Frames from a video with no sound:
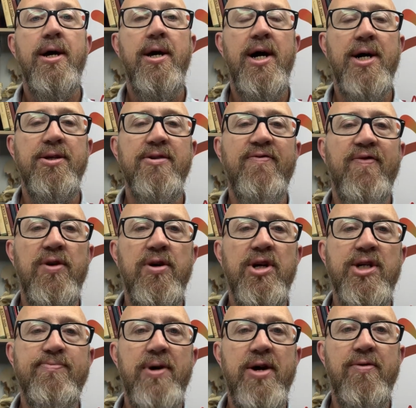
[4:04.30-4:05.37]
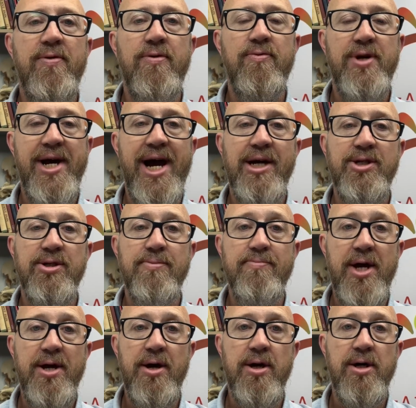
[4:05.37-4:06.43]
an adverse reaction
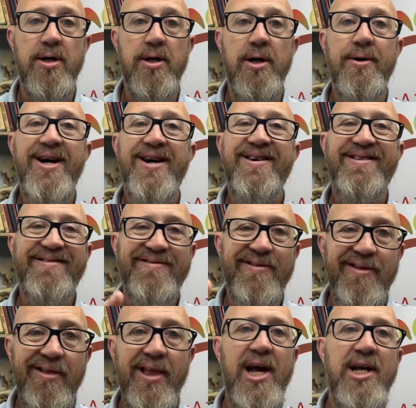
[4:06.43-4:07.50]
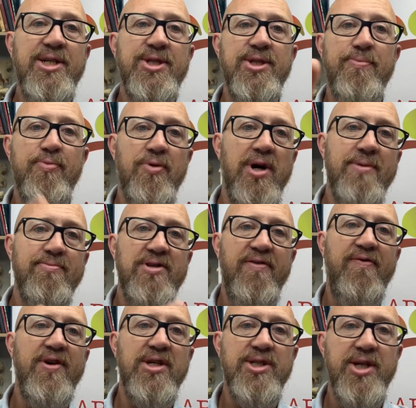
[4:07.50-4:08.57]
may occur unless the primary
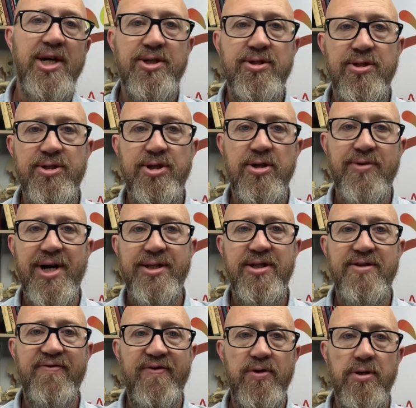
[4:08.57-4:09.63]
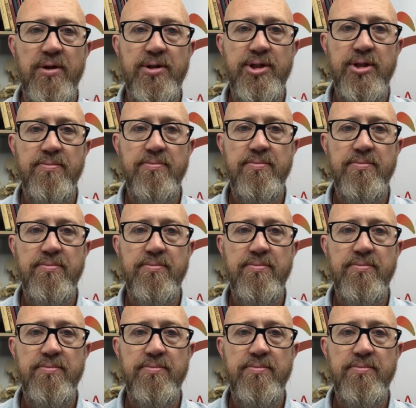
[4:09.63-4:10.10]
fixation is corrected first.